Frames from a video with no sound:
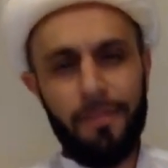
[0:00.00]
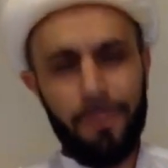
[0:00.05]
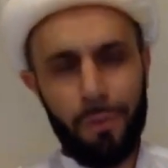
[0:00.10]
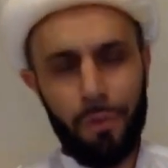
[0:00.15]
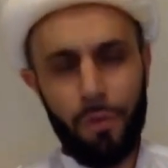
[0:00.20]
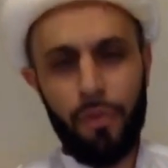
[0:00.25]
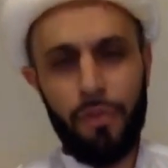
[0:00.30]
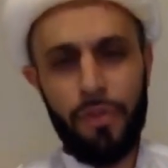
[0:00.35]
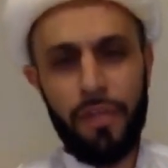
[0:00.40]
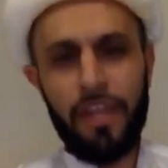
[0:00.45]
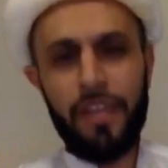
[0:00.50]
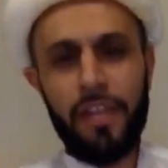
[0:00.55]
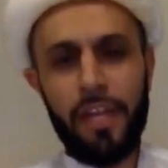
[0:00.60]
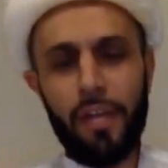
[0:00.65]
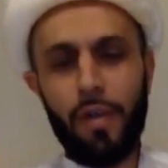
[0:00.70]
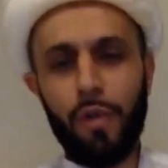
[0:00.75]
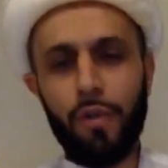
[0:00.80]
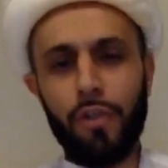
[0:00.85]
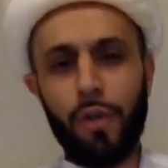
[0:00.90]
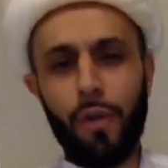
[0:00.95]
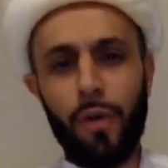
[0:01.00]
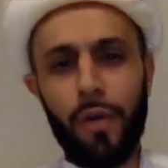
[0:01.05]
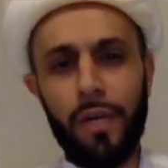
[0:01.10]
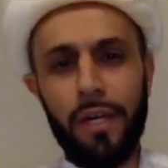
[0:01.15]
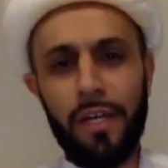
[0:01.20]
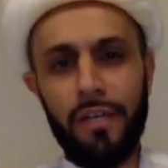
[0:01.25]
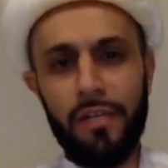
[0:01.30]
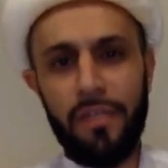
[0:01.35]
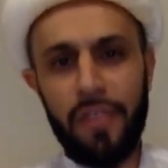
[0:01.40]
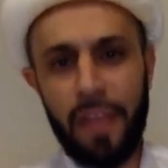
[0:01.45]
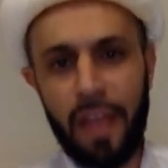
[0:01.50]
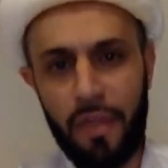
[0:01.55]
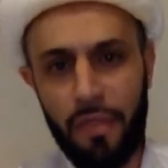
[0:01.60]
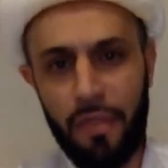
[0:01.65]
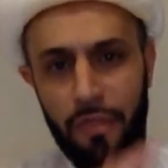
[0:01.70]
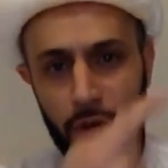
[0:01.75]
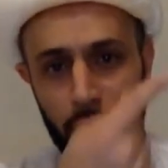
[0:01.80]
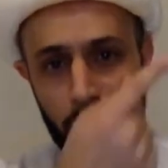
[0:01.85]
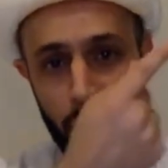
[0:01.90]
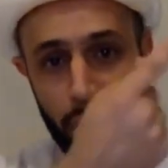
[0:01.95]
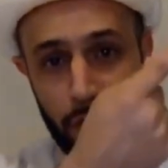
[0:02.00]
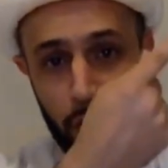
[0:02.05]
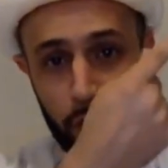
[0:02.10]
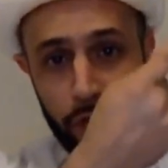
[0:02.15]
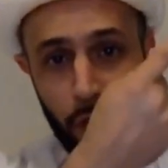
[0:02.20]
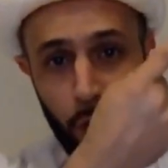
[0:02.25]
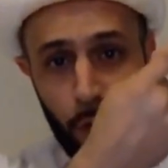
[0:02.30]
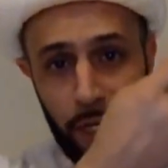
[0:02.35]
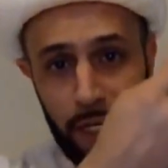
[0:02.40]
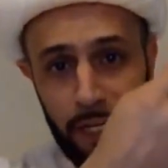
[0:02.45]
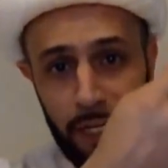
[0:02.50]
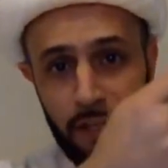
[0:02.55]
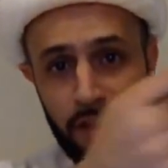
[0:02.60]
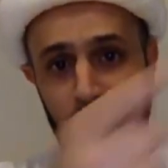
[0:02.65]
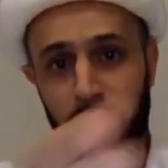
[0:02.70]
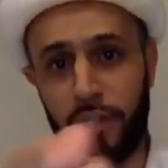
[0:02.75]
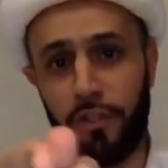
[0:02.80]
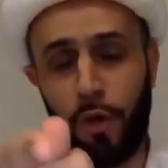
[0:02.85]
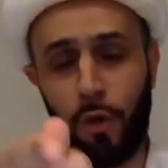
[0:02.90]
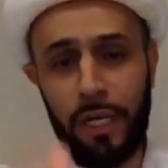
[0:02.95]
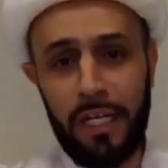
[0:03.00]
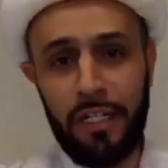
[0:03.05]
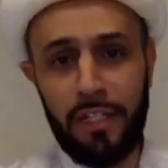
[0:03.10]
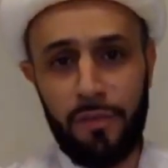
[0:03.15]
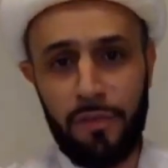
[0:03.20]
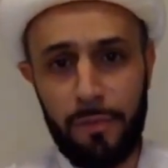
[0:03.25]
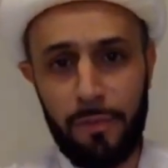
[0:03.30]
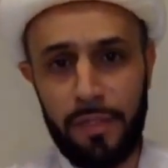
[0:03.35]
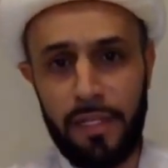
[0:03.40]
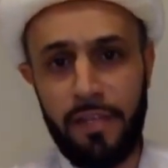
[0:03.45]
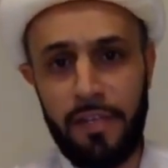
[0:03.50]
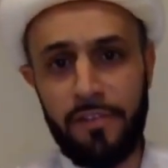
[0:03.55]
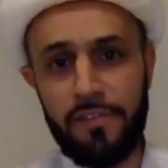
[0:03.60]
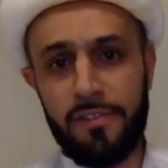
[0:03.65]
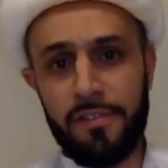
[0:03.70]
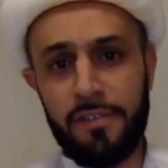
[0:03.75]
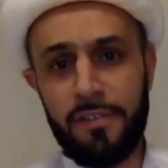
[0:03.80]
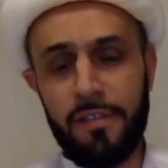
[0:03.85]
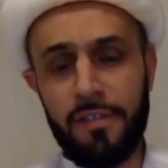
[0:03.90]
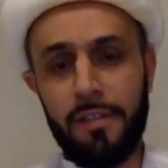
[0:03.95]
who think they know tawheed. They, their, their tawheed is the tawheed of Iblis.